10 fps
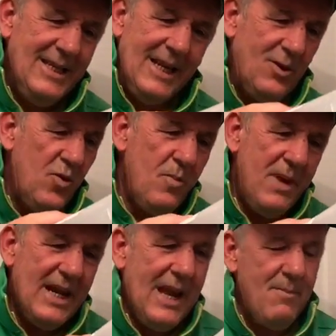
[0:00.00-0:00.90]
you don't
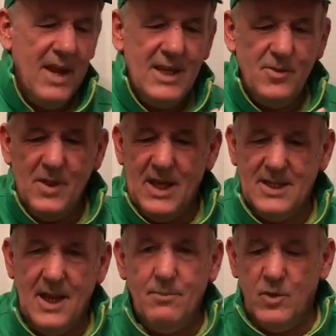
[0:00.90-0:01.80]
make a mess with
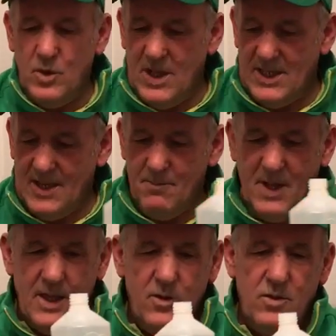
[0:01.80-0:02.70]
this. I'm doing this in my
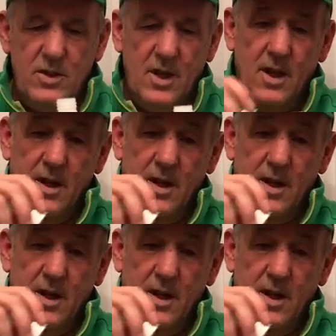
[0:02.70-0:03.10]
lounge.